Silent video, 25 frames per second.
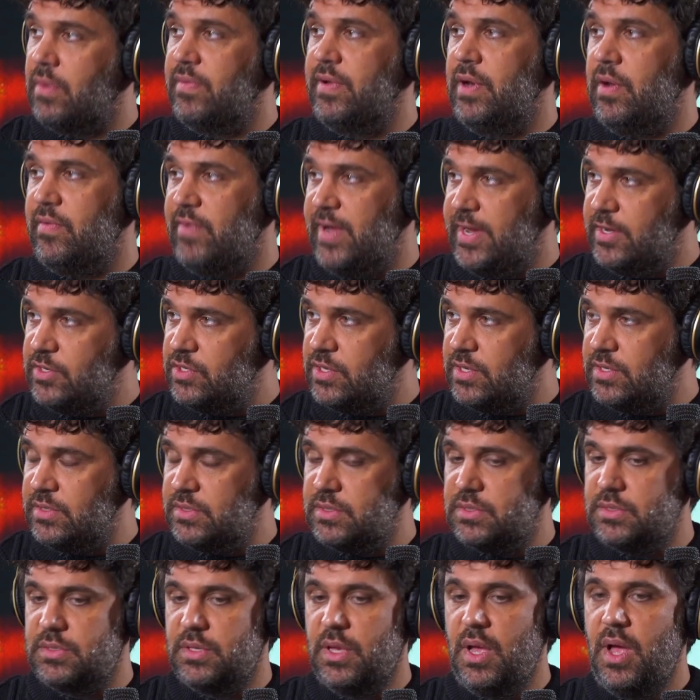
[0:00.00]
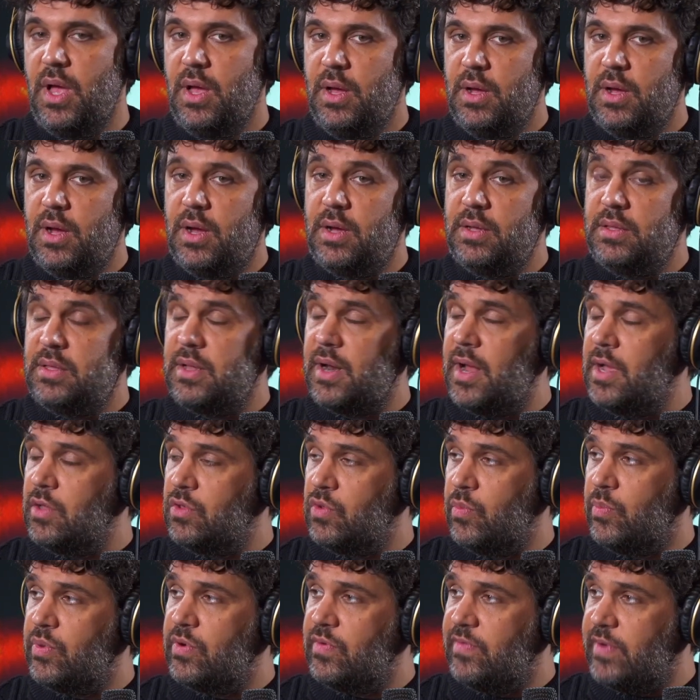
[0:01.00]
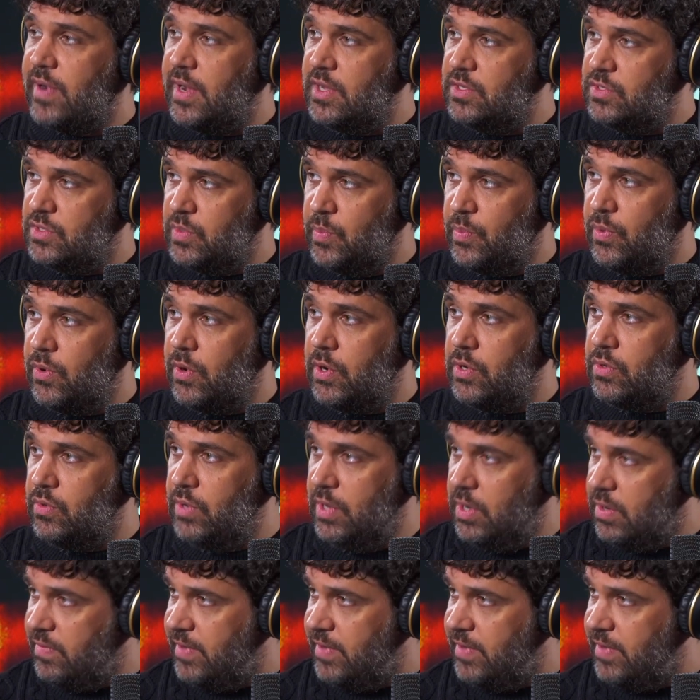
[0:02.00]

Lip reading: of innovations, trying to provide support